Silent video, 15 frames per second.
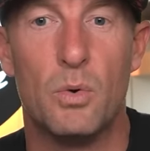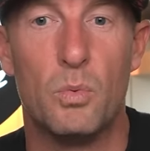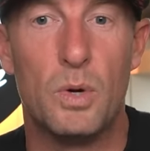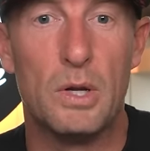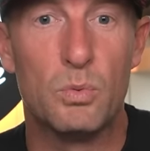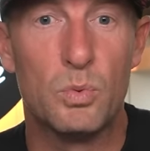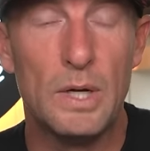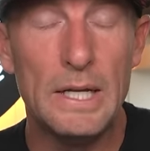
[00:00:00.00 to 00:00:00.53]

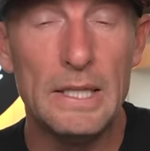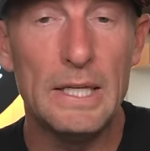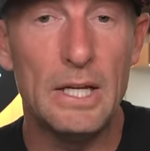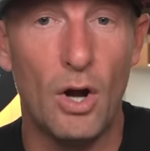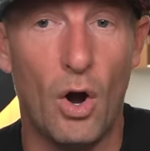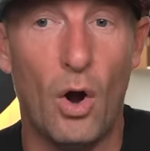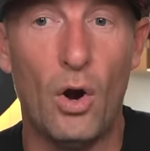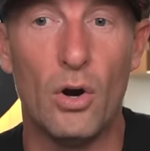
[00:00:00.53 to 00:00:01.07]
We
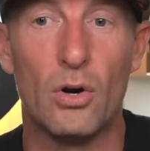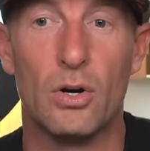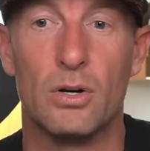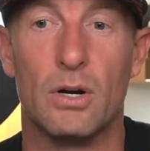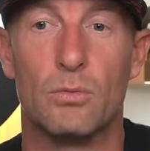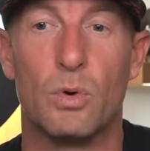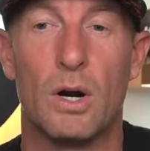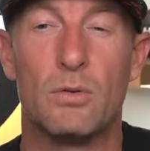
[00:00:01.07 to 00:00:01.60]
really
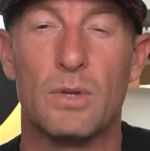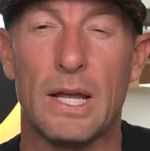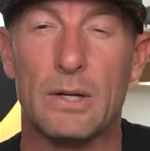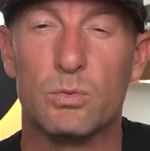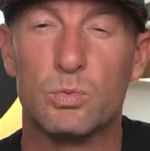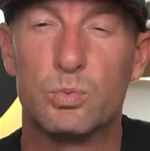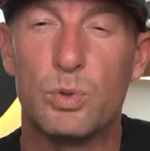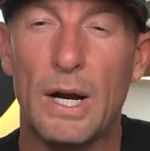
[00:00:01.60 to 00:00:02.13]
are r-
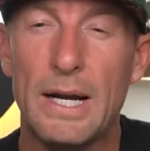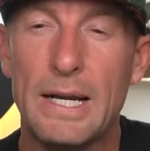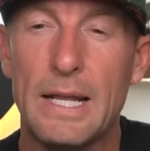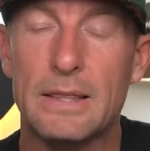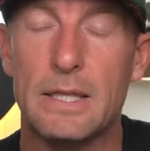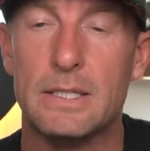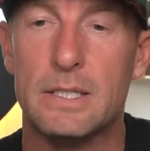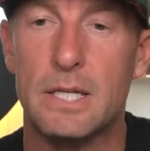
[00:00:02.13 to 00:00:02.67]
like right
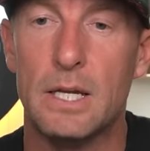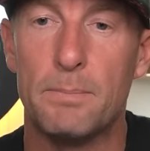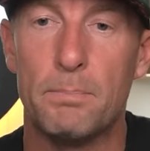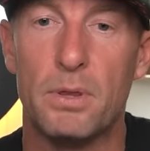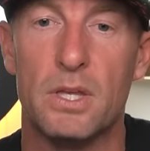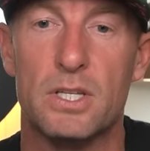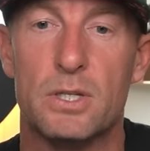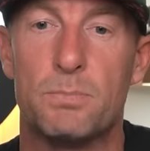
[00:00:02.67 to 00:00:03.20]
at the
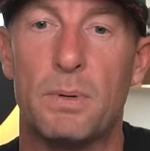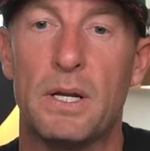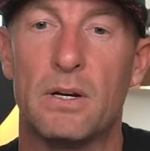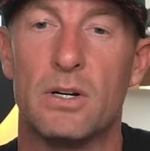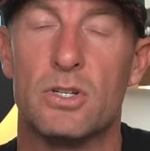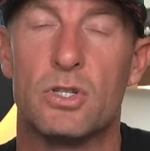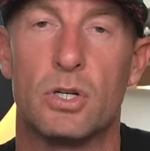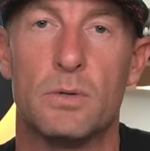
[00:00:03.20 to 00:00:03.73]
tip of the
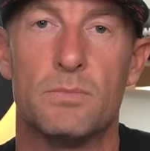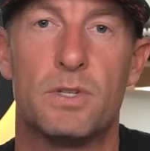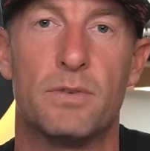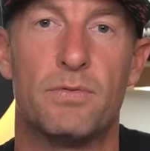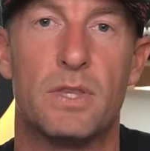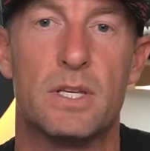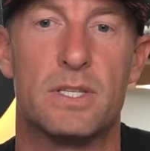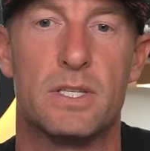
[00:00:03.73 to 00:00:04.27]
spear in terms
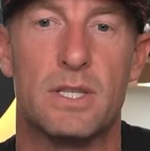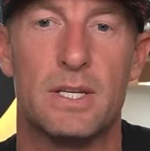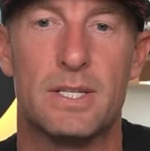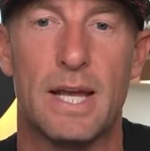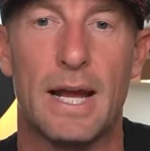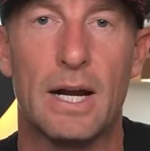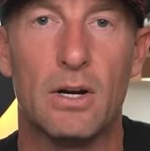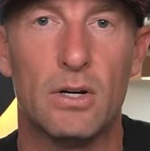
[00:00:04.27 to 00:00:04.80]
of this
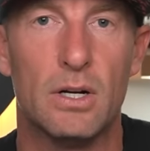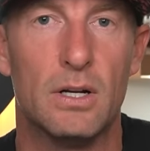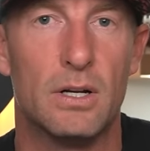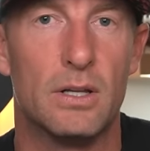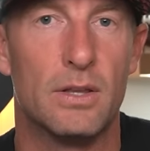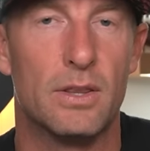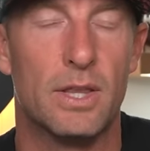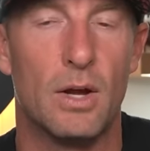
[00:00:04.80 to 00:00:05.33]
this
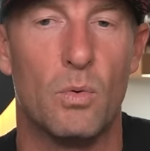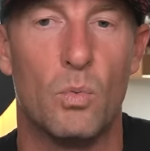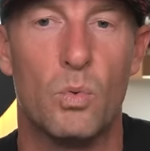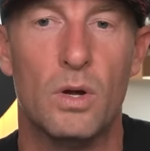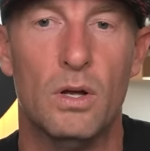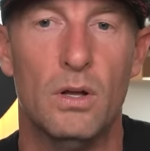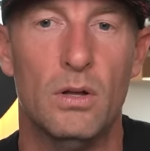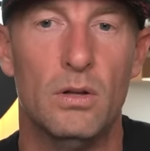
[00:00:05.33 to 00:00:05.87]
era that
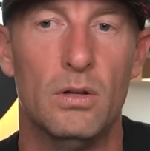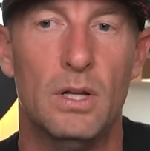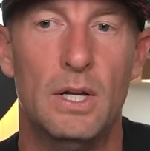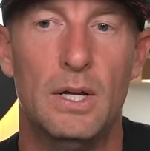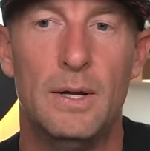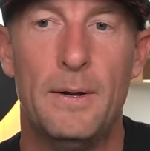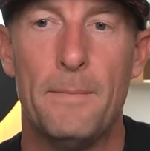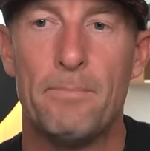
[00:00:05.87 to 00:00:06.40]
will
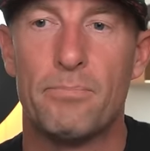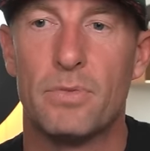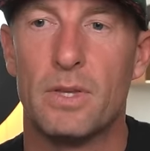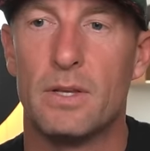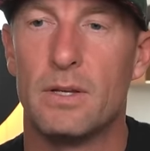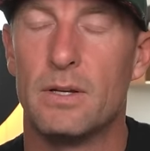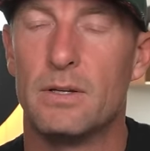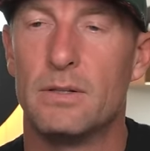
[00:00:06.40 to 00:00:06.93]

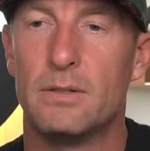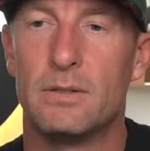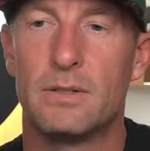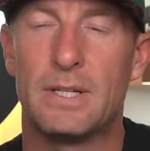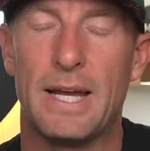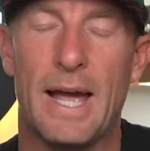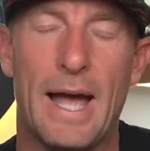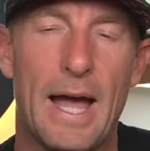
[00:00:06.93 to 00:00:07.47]

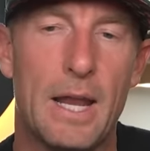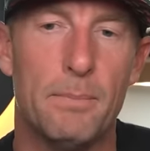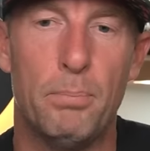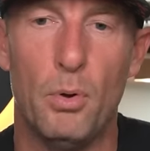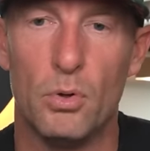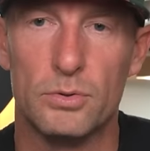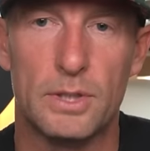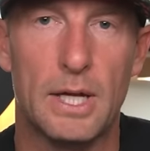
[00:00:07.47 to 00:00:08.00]

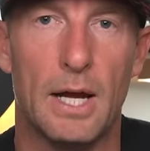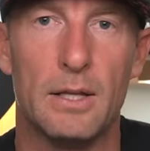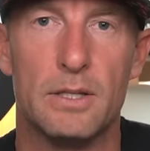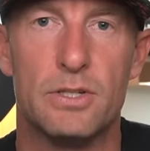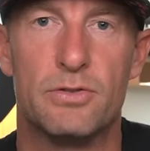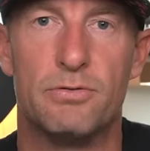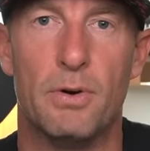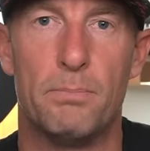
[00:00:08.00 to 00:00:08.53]
catapult
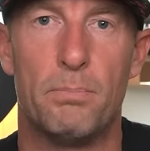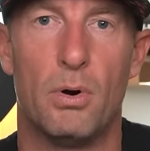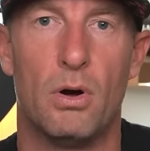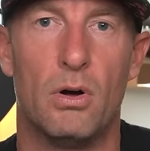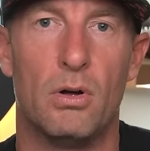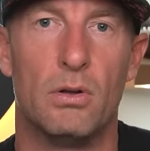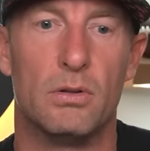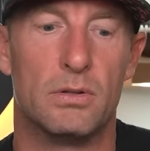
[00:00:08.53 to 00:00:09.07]
college
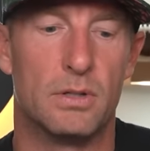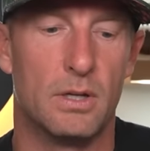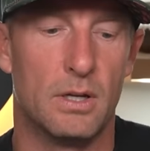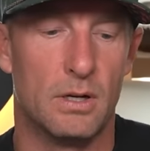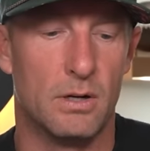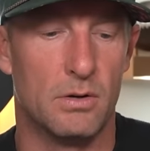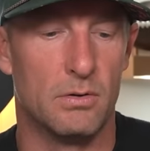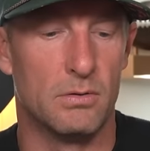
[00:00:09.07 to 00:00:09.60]
football,
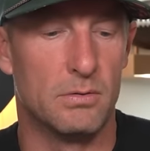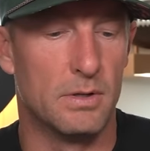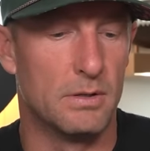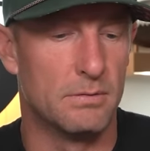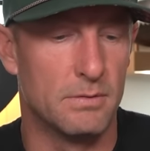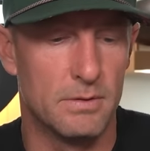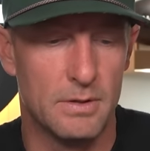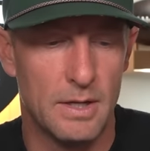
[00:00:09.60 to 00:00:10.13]
you know,
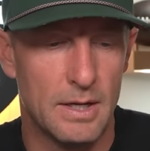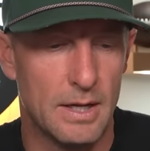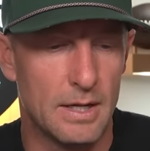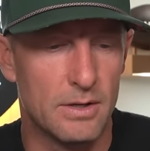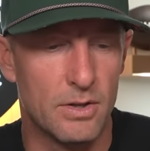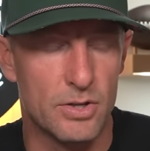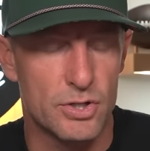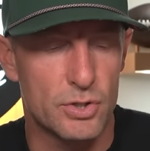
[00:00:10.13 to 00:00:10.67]
in,
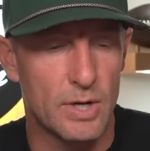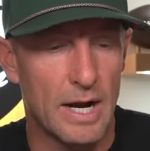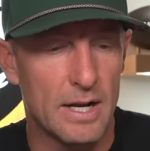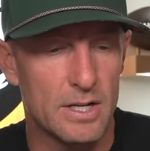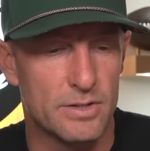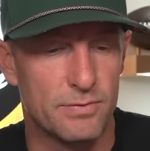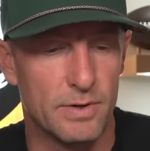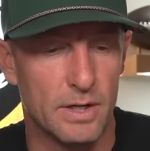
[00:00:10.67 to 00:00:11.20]
into the
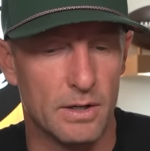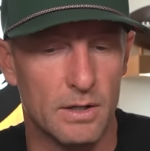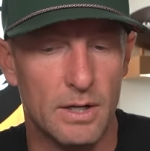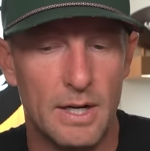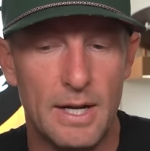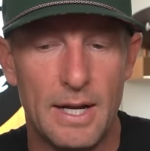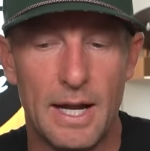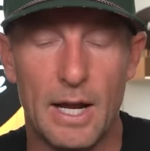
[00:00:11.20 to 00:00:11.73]
stratosphere.
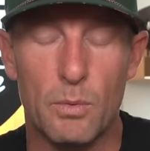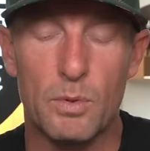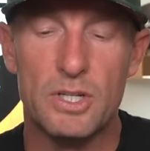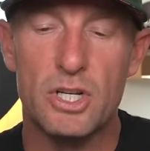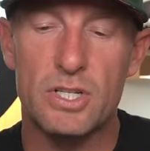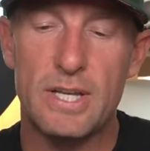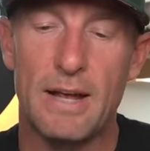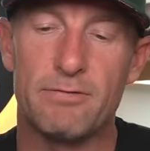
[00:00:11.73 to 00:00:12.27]
And
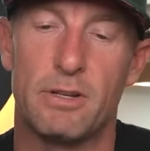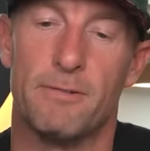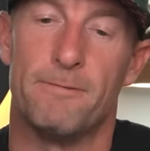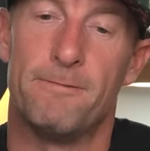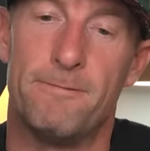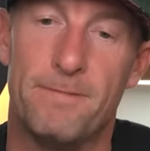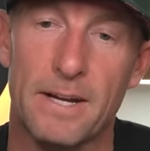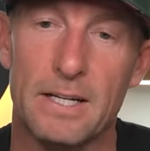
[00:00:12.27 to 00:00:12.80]
we just have to
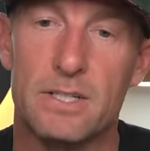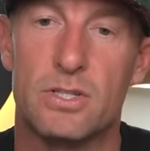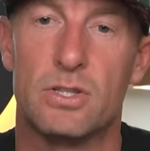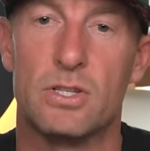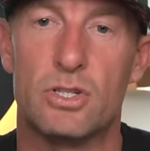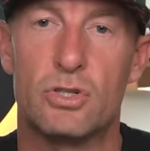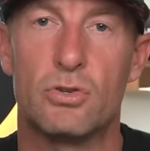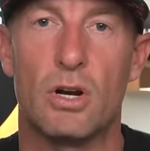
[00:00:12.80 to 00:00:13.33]
fix
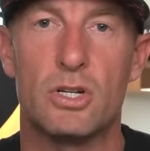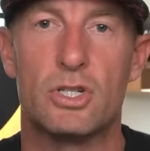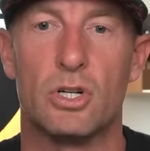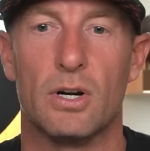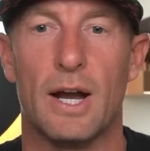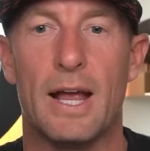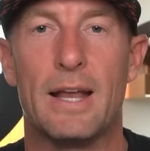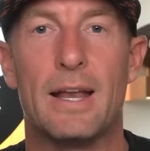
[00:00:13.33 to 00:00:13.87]
the
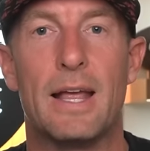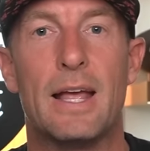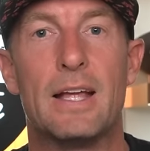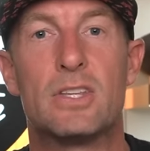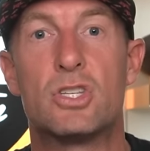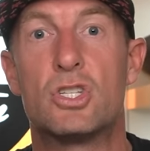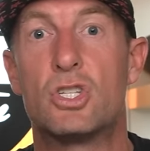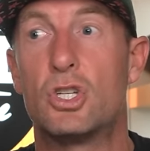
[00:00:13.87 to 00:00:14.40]
structure. And
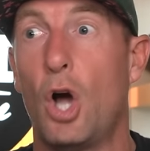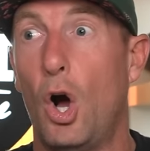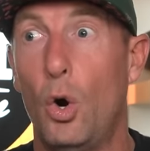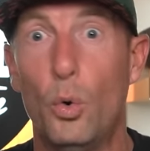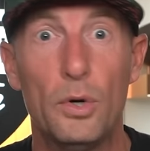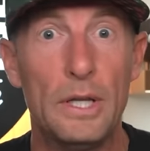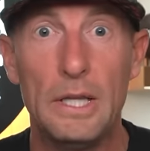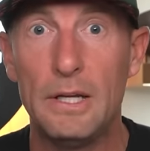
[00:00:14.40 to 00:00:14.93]
it's
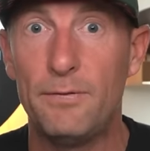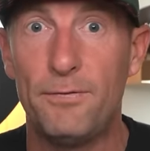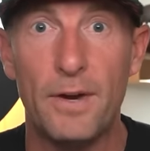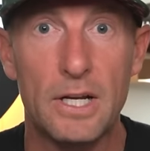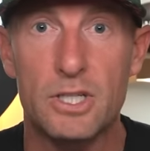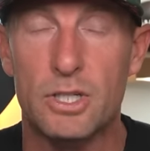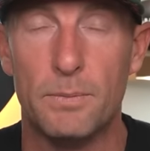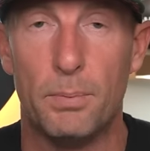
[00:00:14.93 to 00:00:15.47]
totally
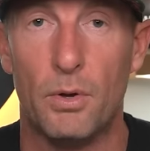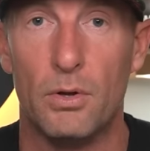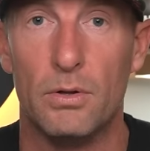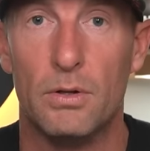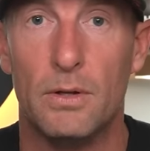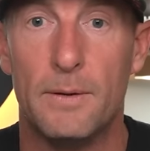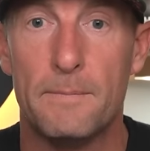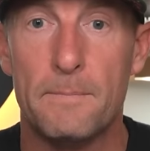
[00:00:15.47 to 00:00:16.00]

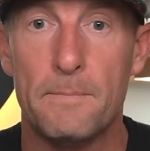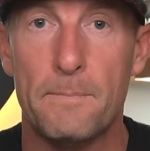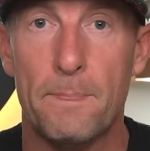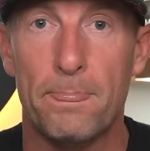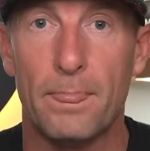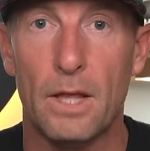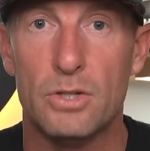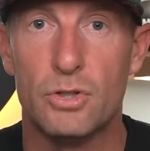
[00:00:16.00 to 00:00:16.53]
fixable
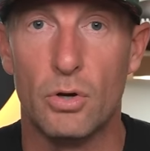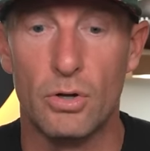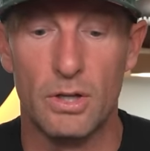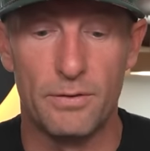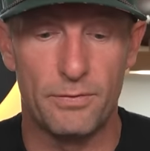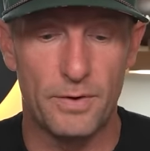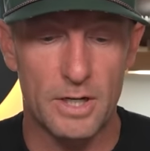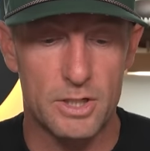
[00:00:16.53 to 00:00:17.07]

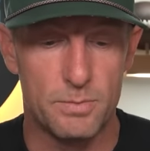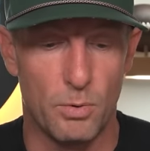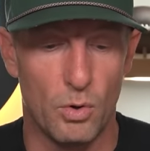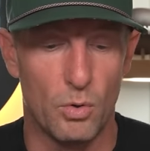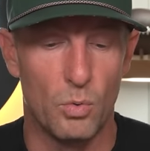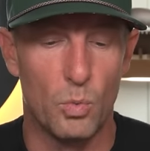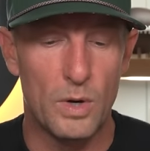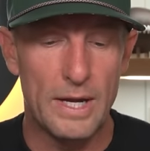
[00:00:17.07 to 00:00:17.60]
totally fixable.